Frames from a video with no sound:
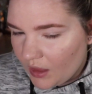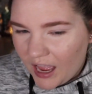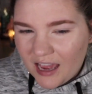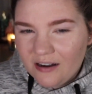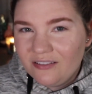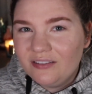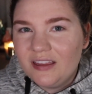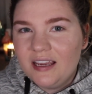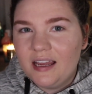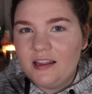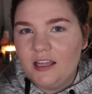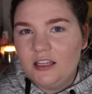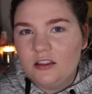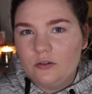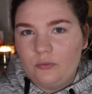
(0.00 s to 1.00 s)
I don't think I
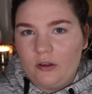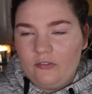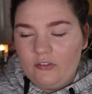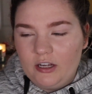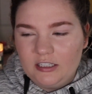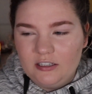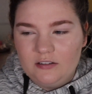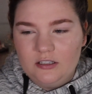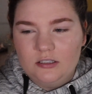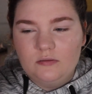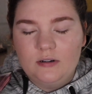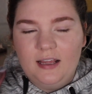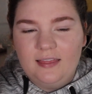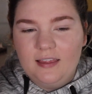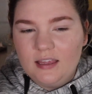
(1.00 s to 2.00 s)
like the reflect on this
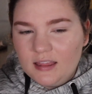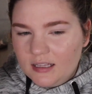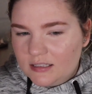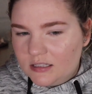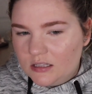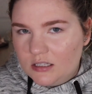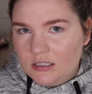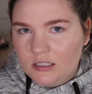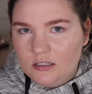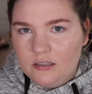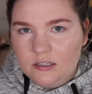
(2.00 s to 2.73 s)
one. I think that's the deal.